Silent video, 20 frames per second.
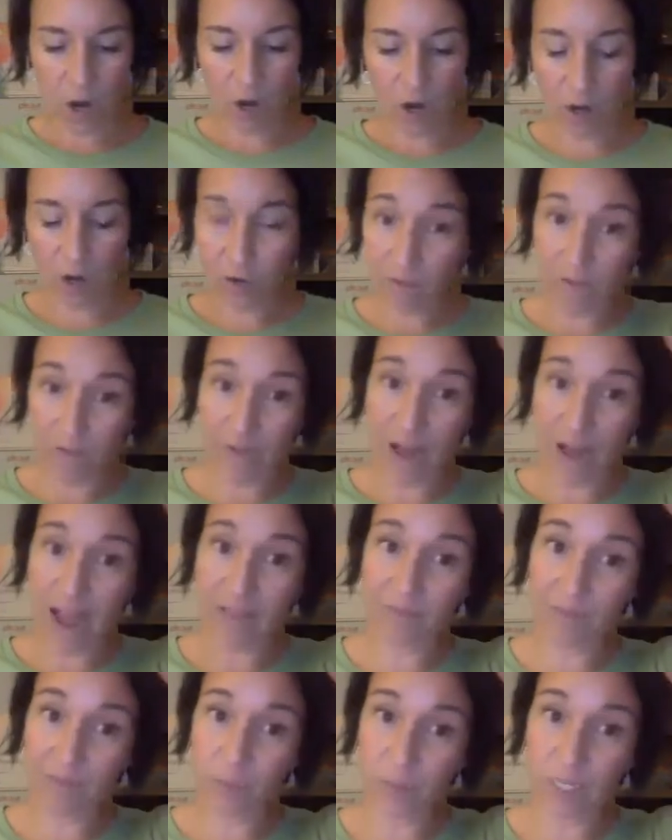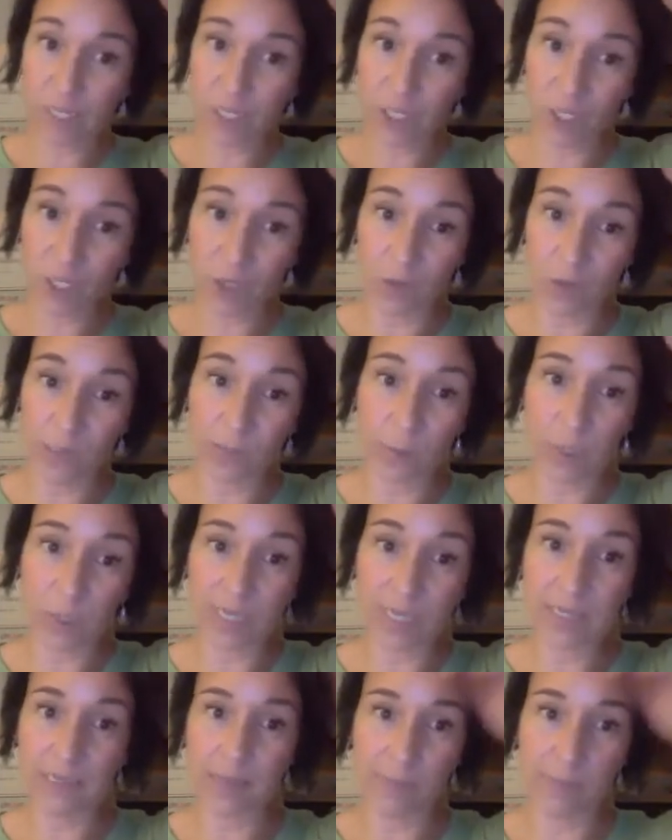Her 5-3-2 is
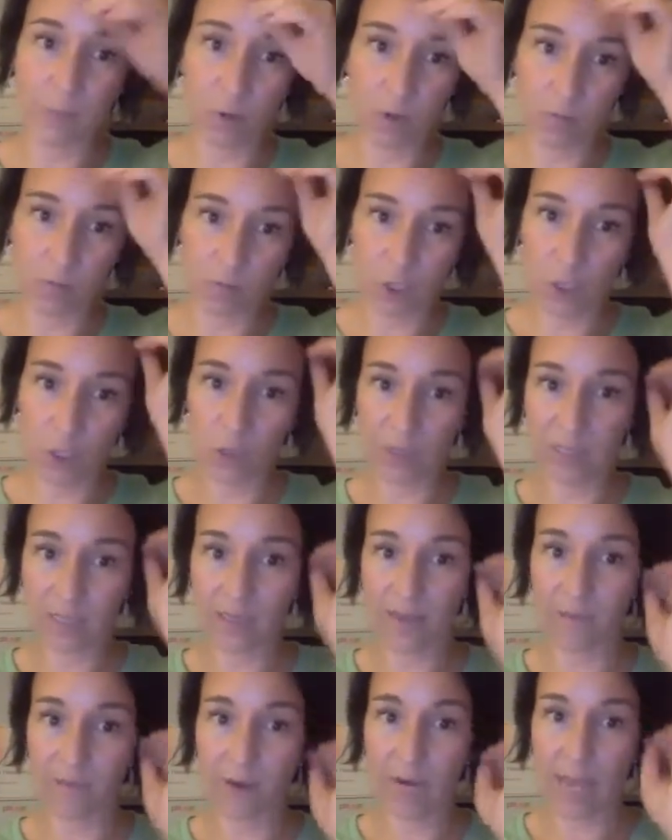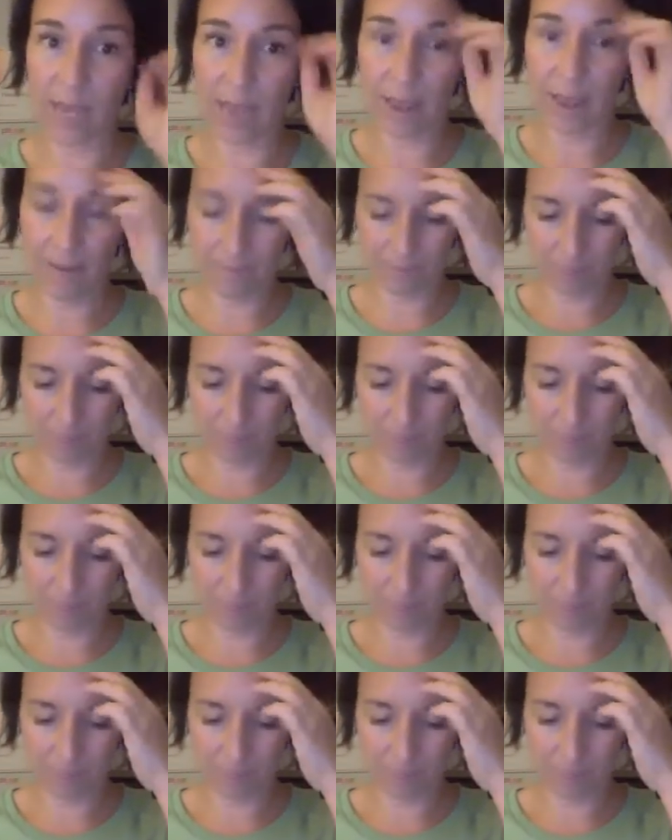pretty simple. You do this every day.